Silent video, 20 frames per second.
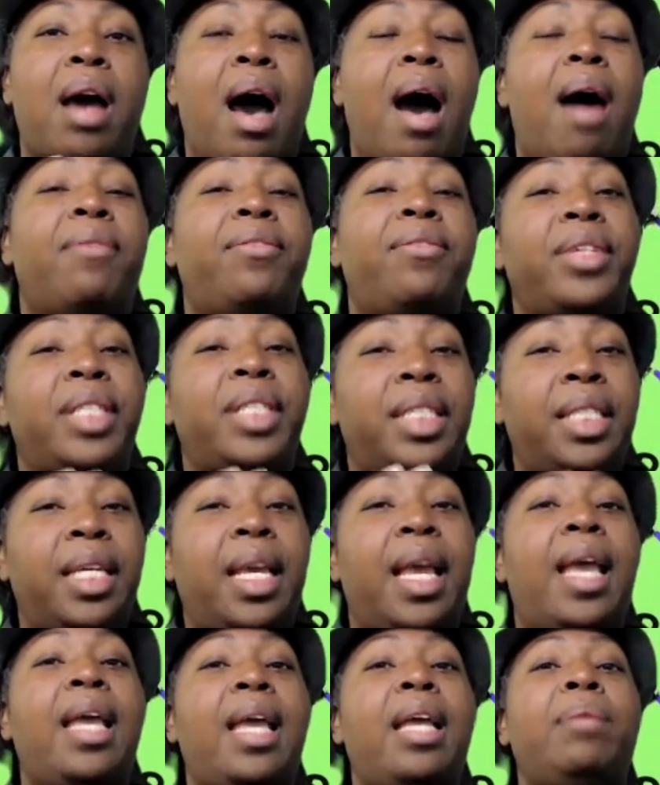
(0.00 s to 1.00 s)
conference
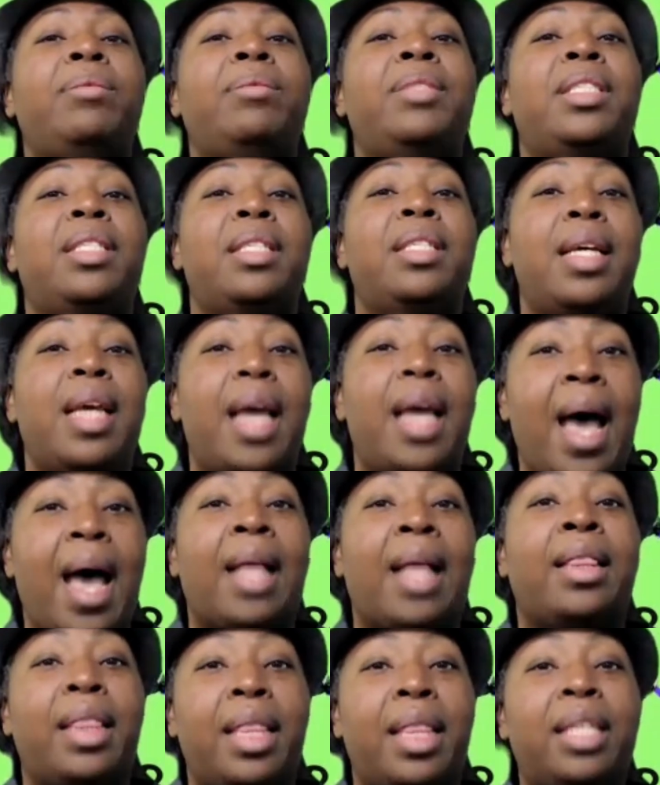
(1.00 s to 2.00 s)
games
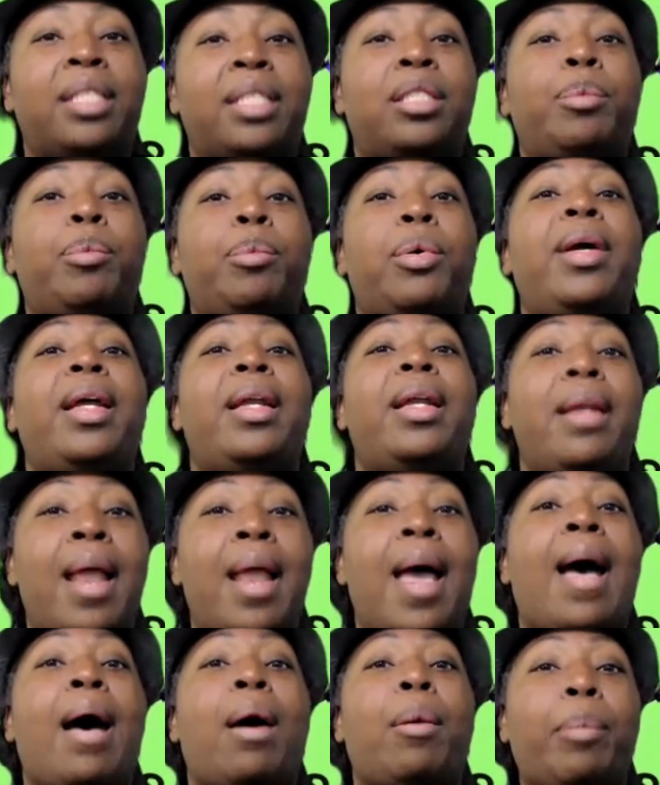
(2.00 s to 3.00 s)
at this point
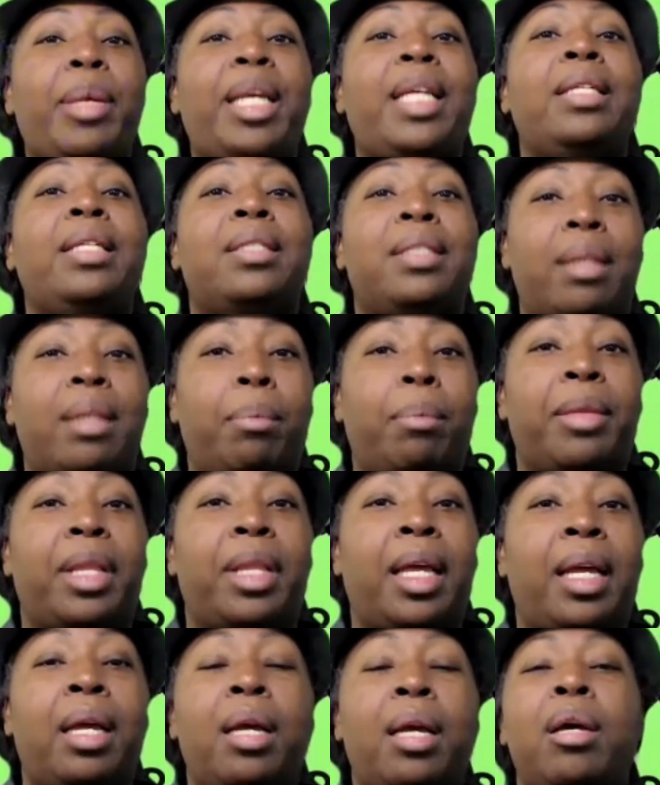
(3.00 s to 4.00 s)
now mean
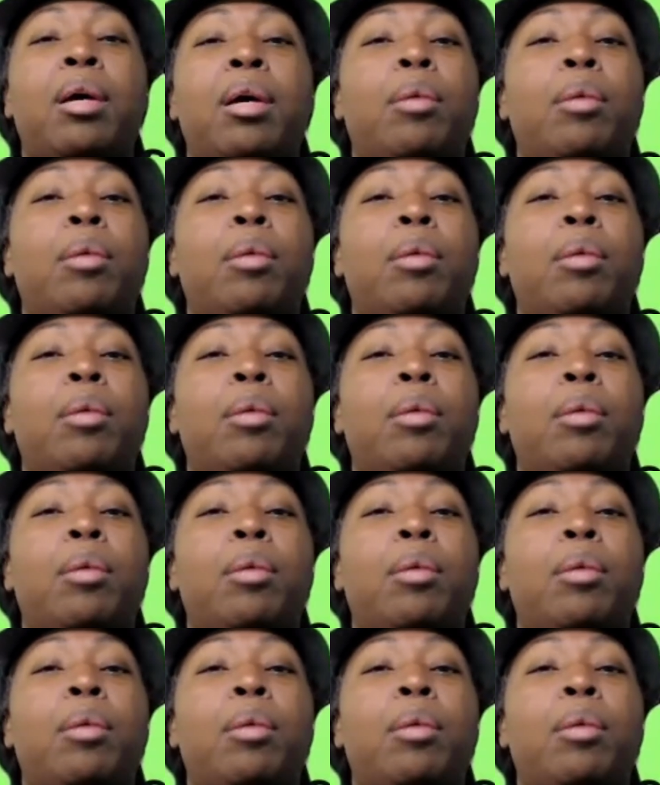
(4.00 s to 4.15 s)
something.